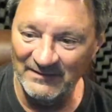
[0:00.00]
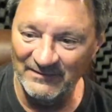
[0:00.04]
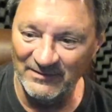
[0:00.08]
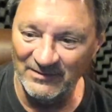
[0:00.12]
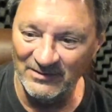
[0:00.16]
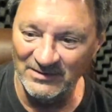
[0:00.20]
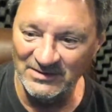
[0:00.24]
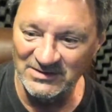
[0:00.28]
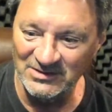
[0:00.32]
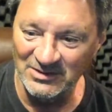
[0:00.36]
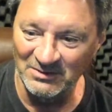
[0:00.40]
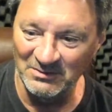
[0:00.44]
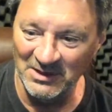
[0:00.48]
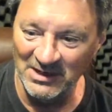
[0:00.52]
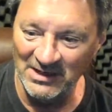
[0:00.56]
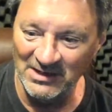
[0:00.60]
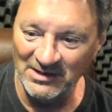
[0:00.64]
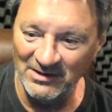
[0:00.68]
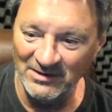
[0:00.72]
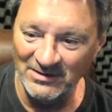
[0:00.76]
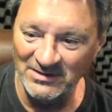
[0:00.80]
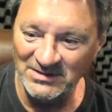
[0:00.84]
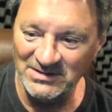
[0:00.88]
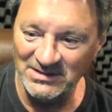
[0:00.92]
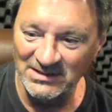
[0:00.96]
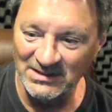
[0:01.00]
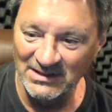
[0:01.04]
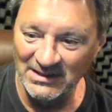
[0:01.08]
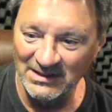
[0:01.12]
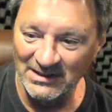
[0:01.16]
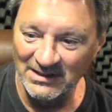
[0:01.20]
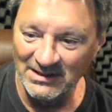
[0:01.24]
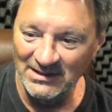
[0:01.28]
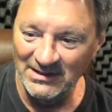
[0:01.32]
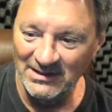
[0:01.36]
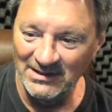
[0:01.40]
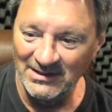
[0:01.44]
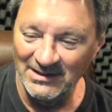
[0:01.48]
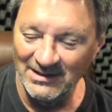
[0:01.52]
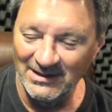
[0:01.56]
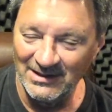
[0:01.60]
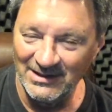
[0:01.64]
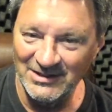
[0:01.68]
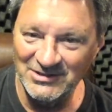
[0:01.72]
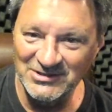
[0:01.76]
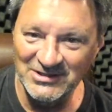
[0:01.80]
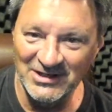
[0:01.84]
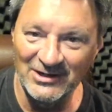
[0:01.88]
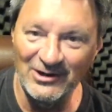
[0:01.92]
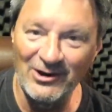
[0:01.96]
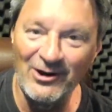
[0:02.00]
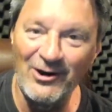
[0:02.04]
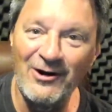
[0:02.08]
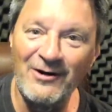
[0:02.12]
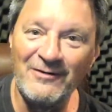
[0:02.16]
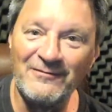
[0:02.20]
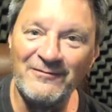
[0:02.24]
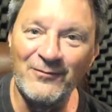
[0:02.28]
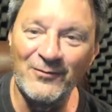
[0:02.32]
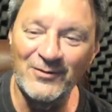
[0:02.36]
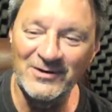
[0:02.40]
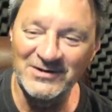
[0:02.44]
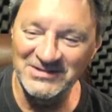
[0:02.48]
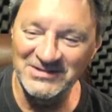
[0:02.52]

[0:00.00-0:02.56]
for so many years. Because you get all four